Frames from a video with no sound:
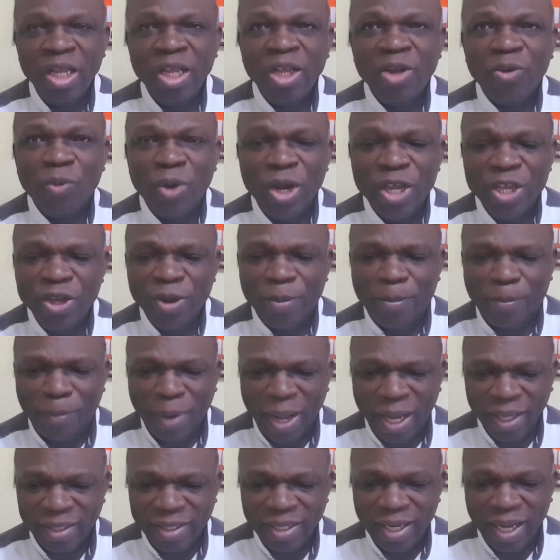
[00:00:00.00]
when your
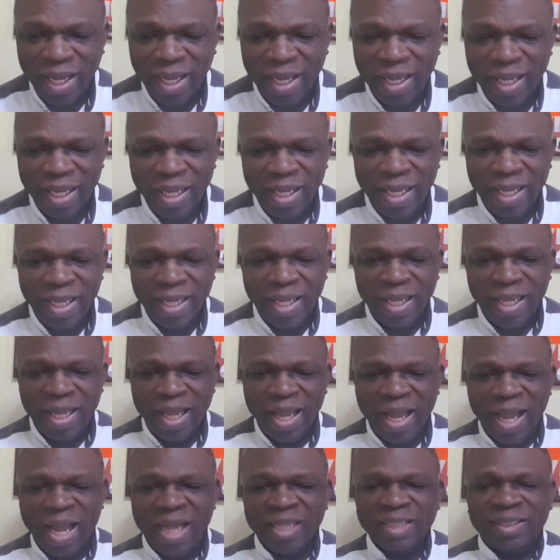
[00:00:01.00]
partner
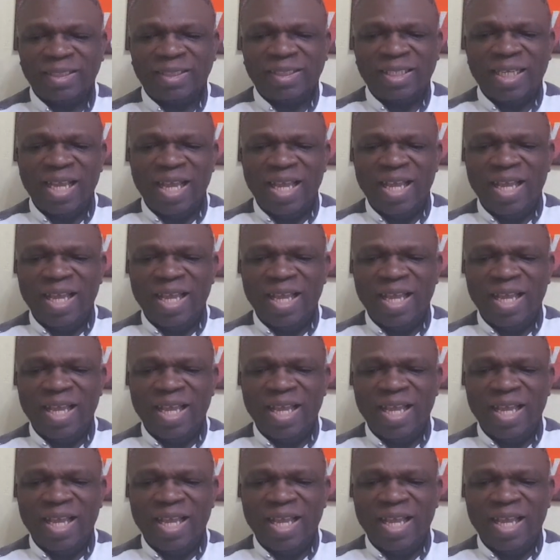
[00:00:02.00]
has